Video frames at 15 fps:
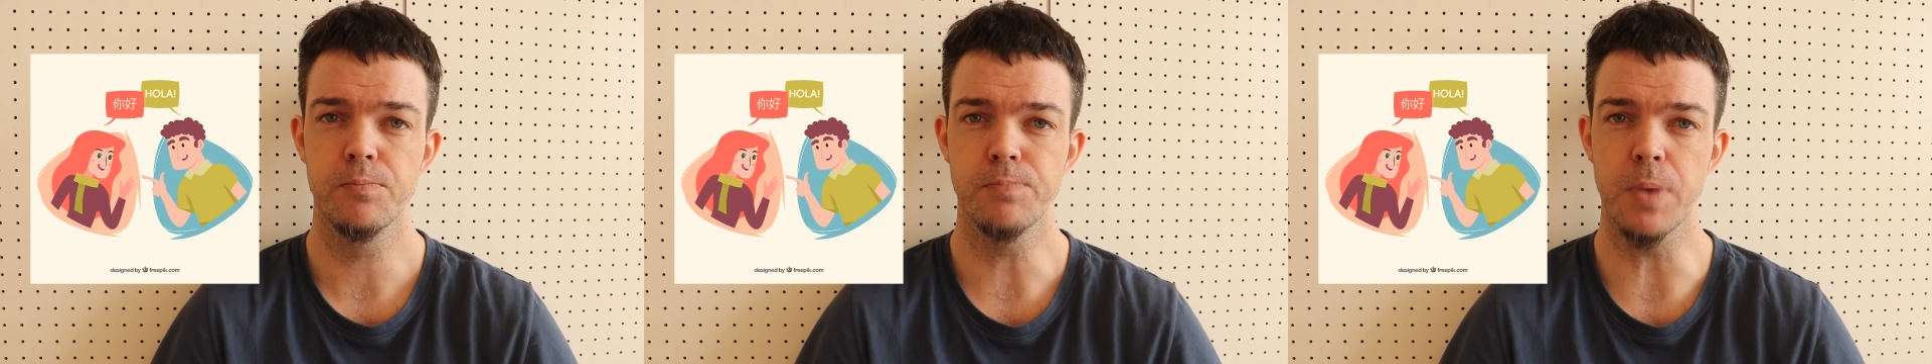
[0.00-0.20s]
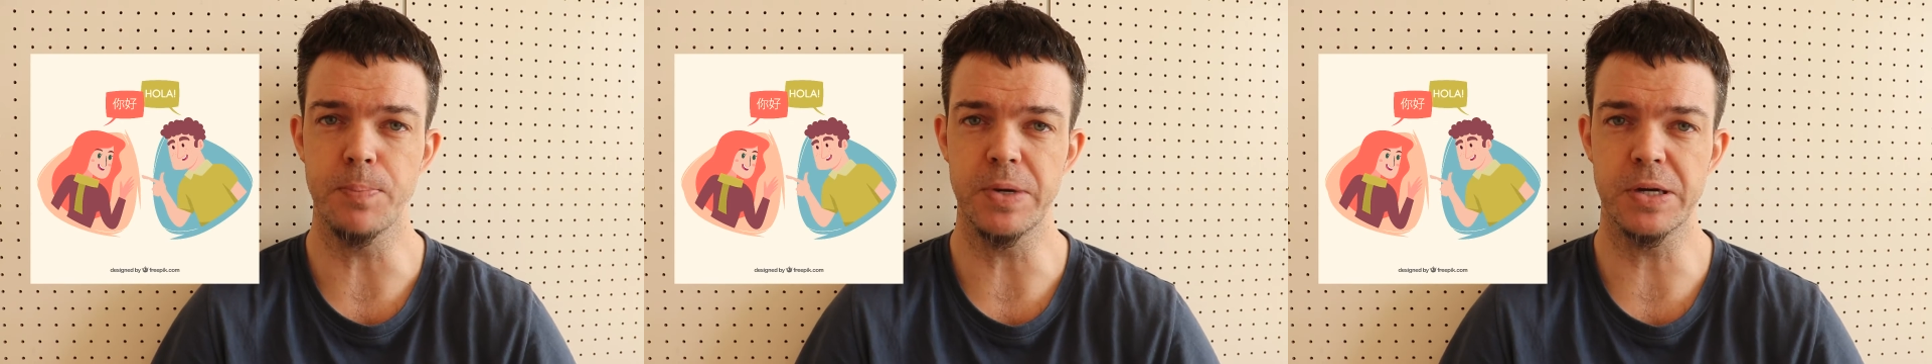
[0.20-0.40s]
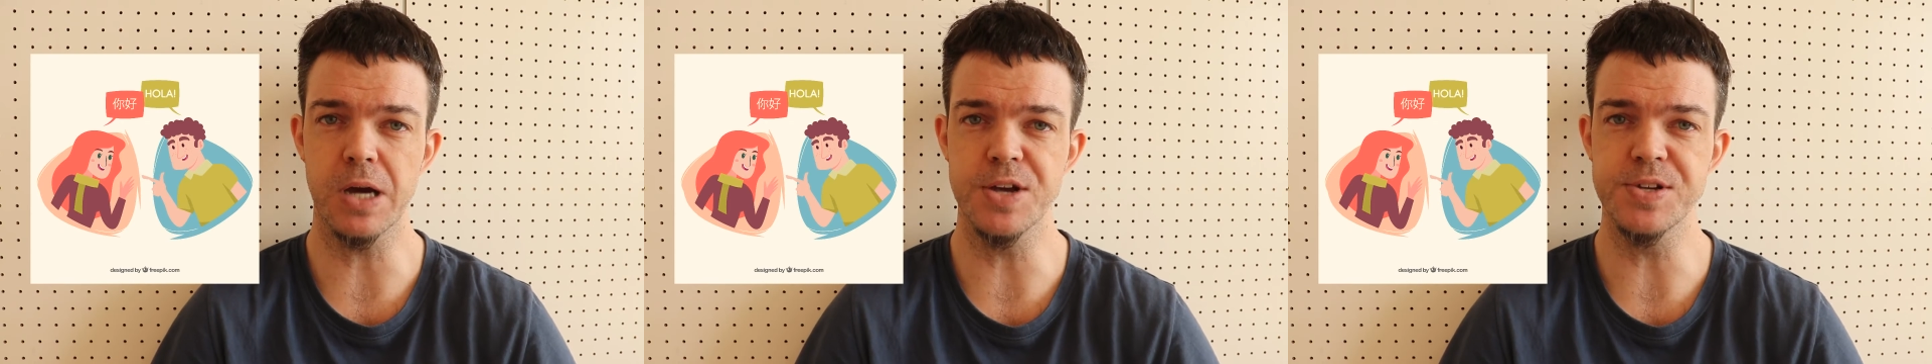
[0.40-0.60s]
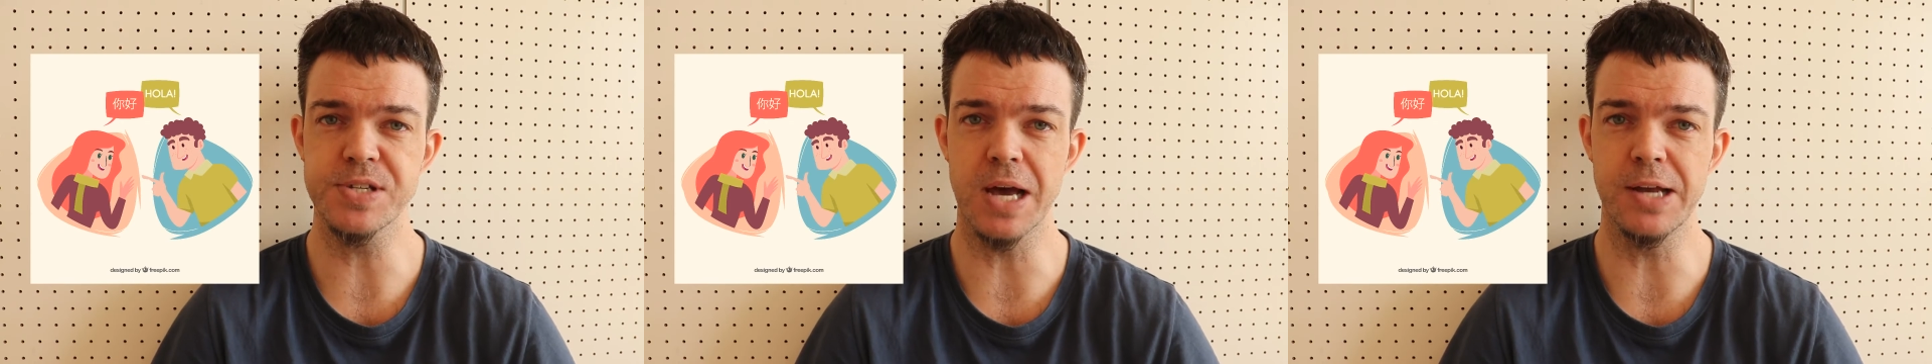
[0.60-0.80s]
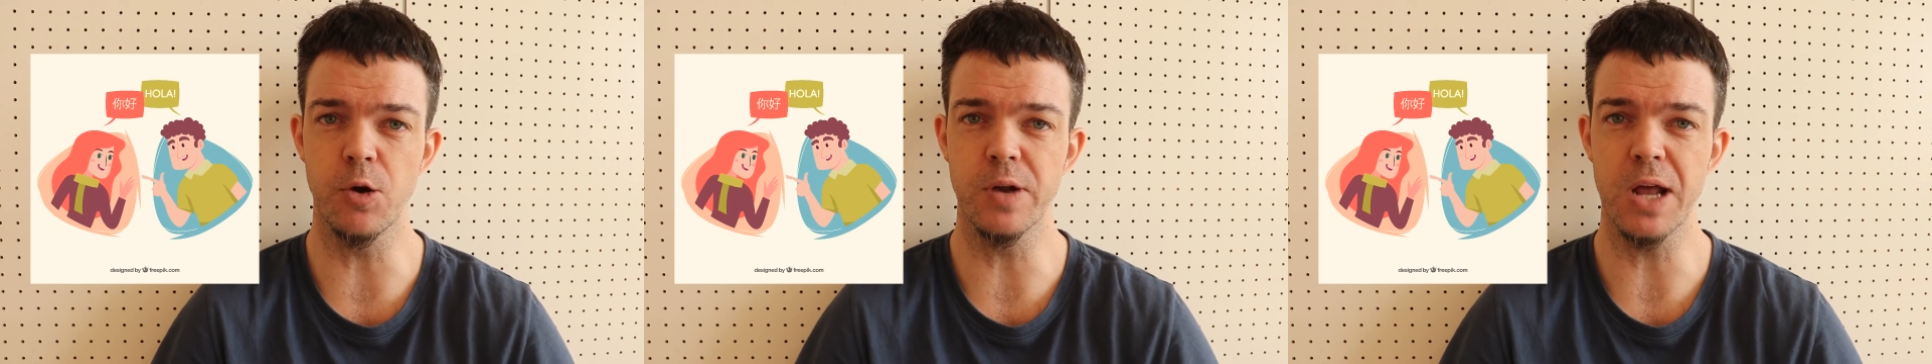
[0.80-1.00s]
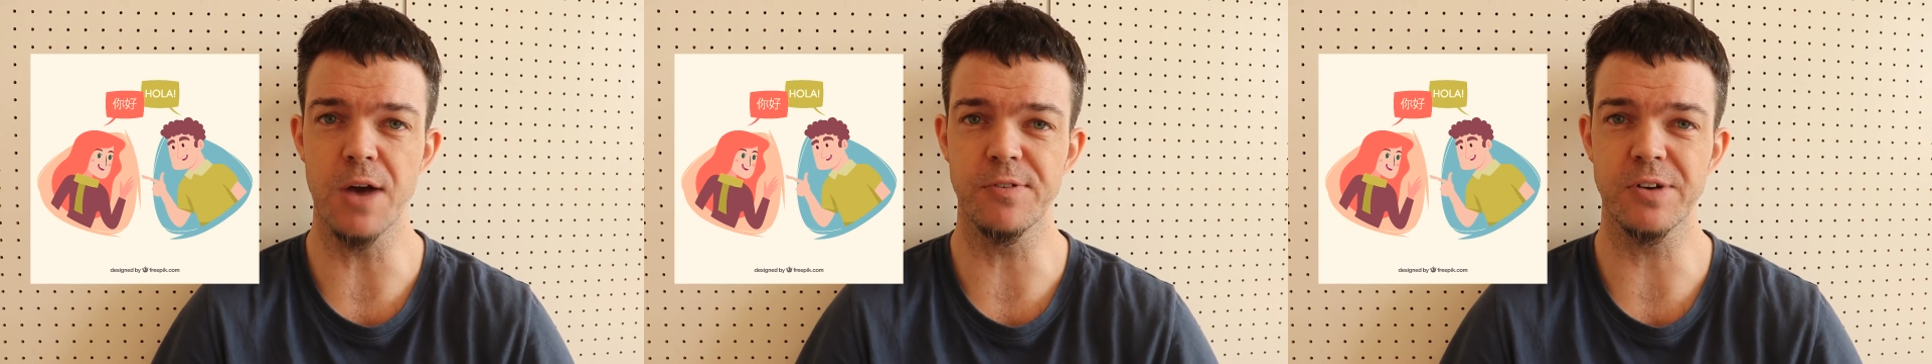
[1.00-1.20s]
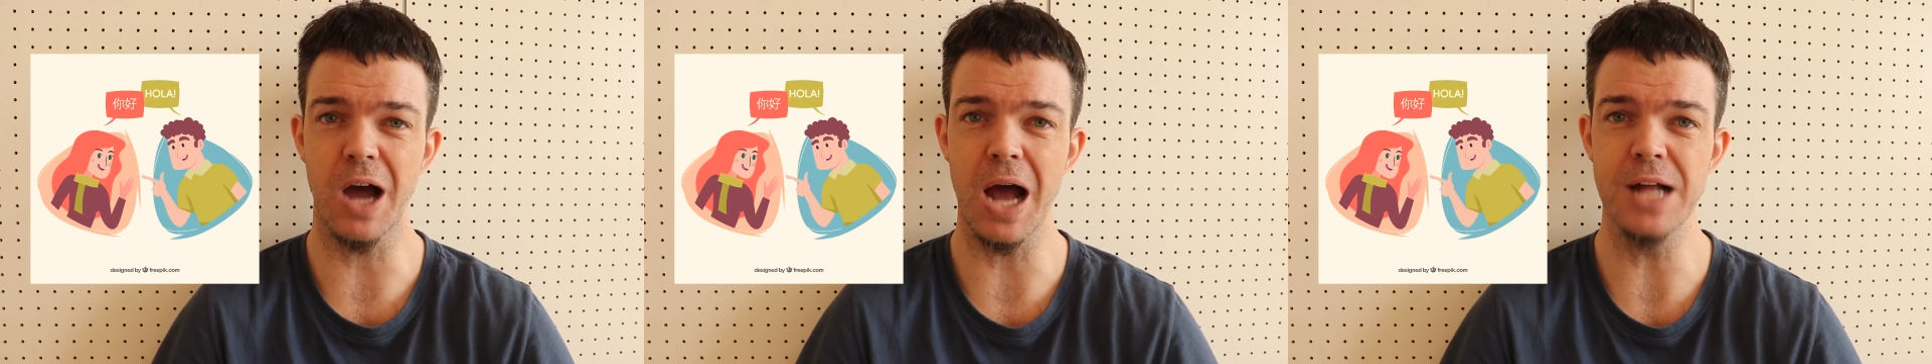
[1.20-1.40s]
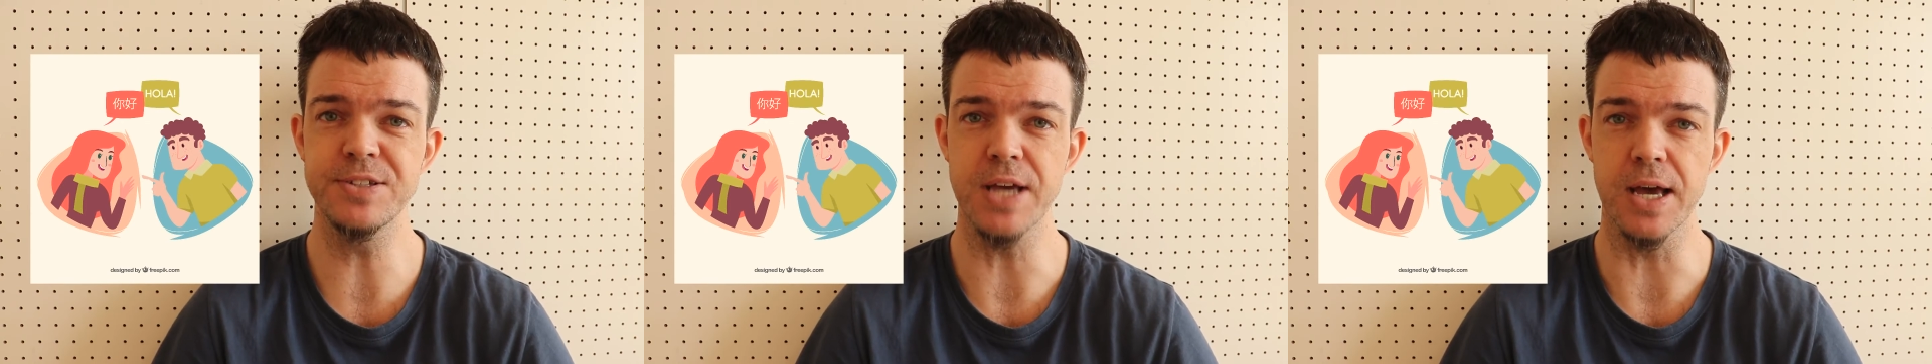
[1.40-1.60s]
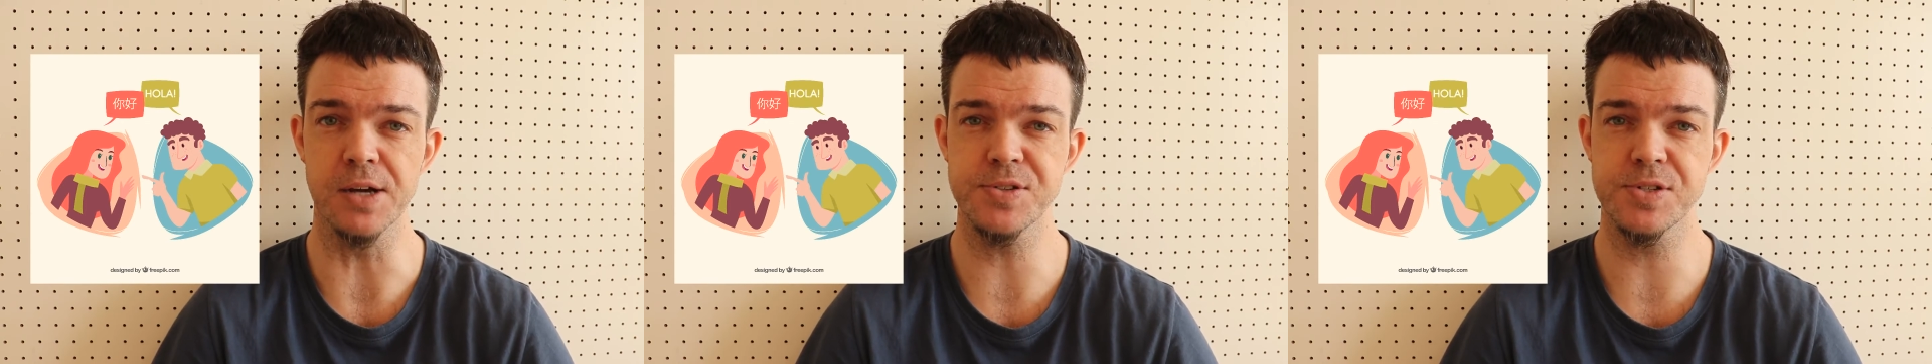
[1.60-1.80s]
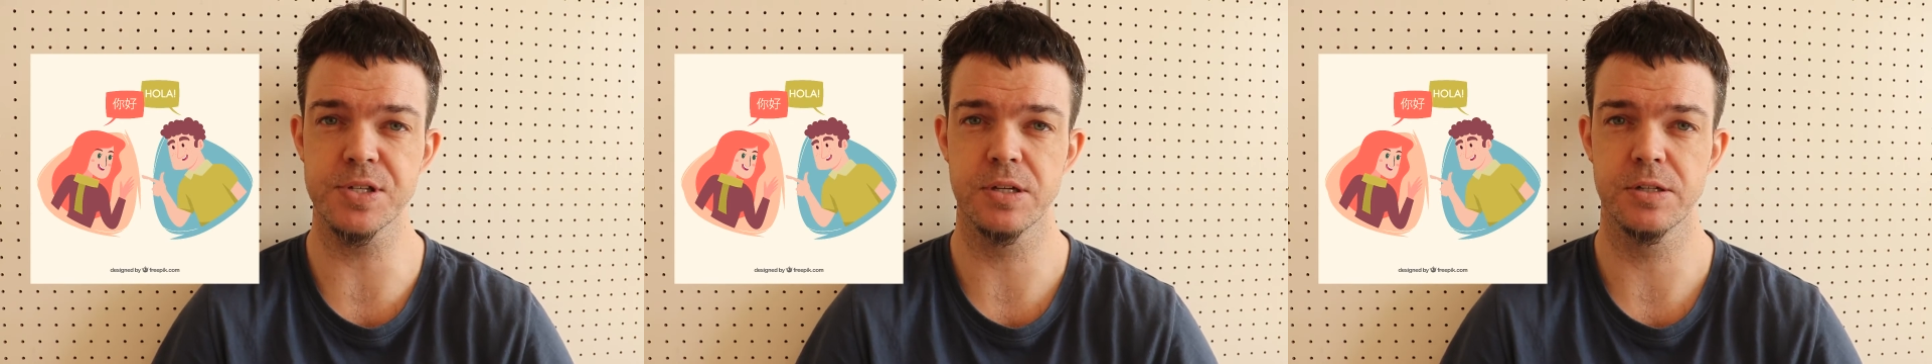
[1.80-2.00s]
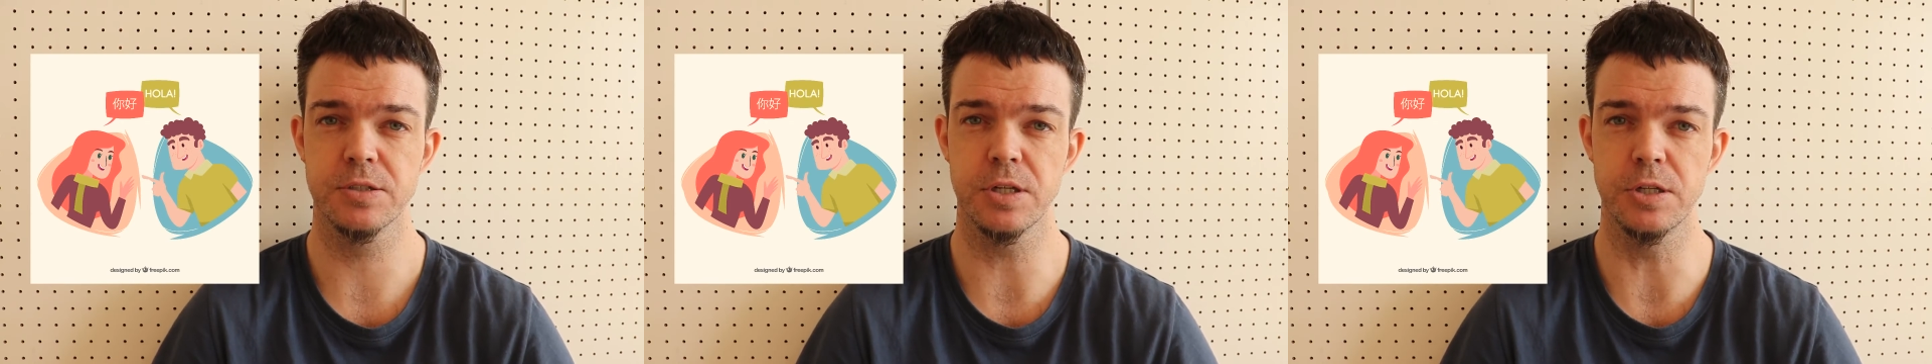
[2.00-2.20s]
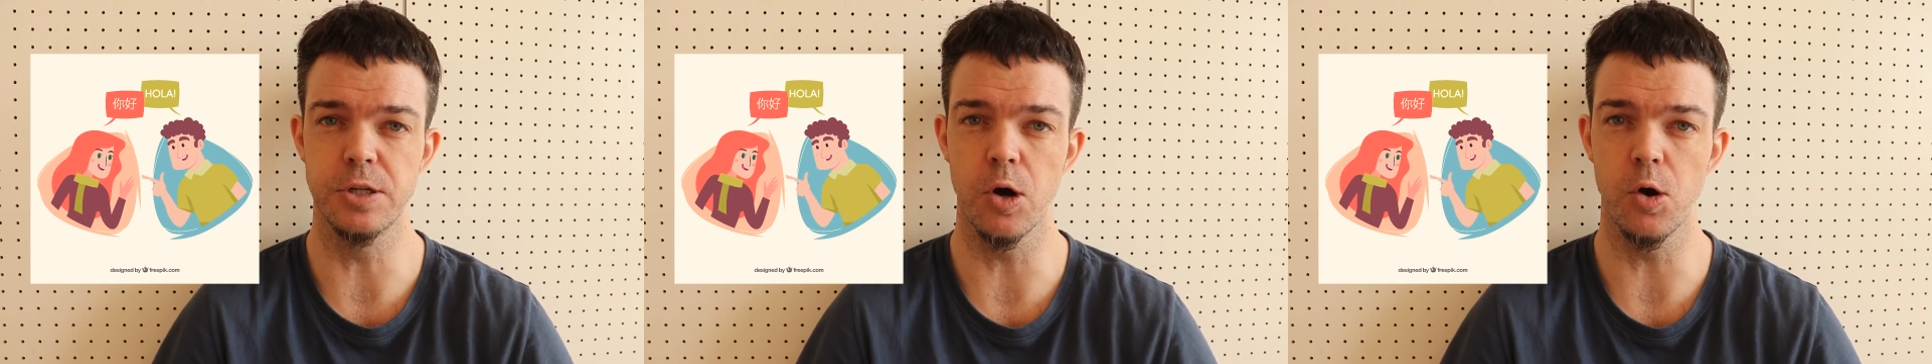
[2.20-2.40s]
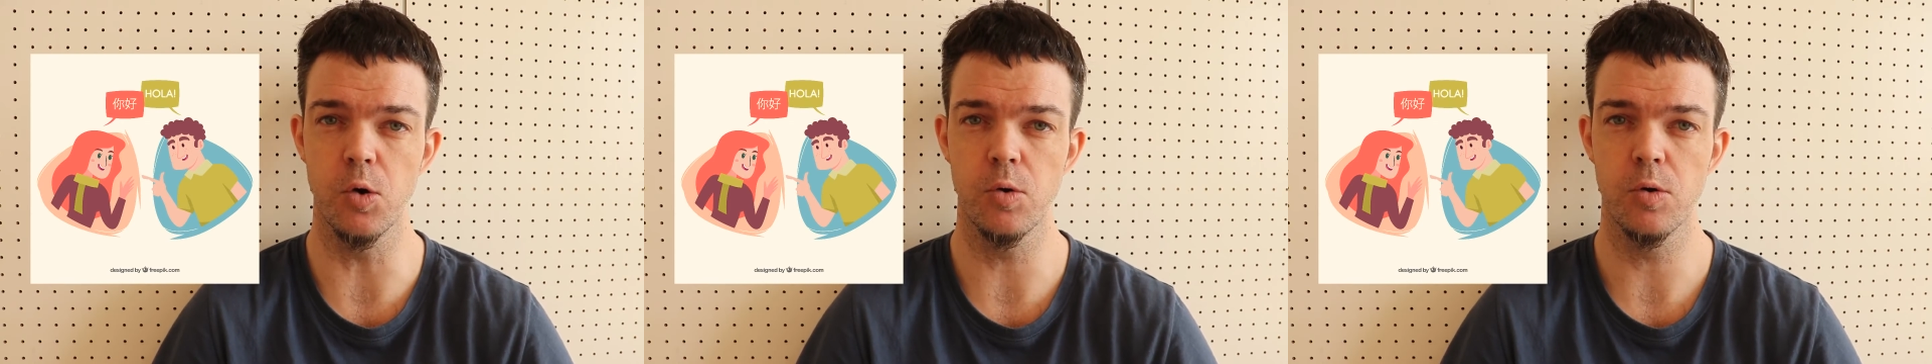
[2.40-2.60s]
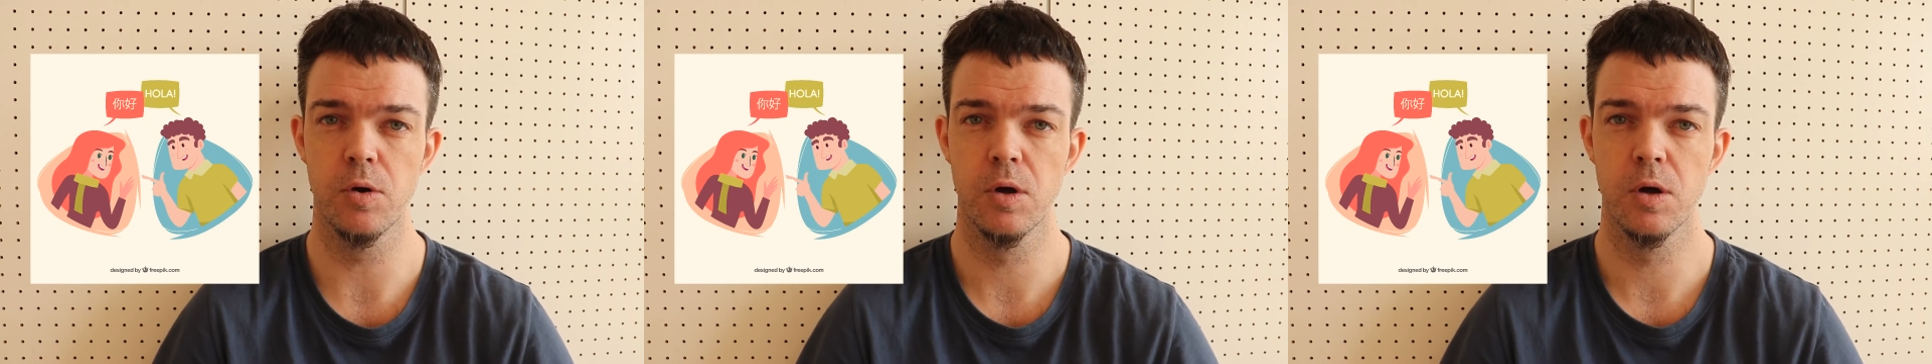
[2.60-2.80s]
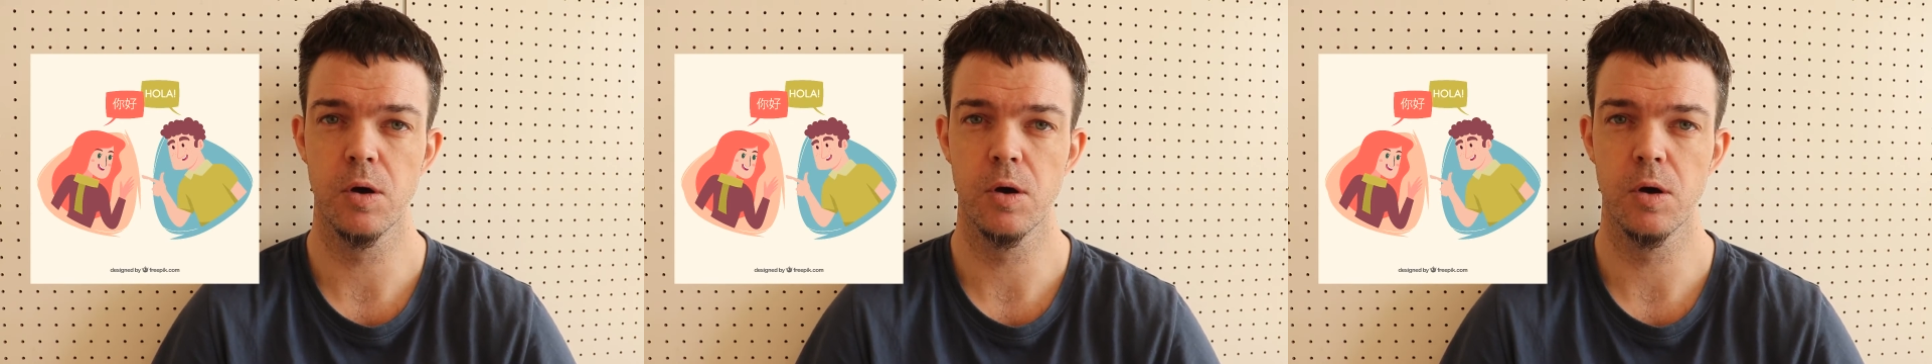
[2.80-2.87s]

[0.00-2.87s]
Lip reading: but because I don't have context to know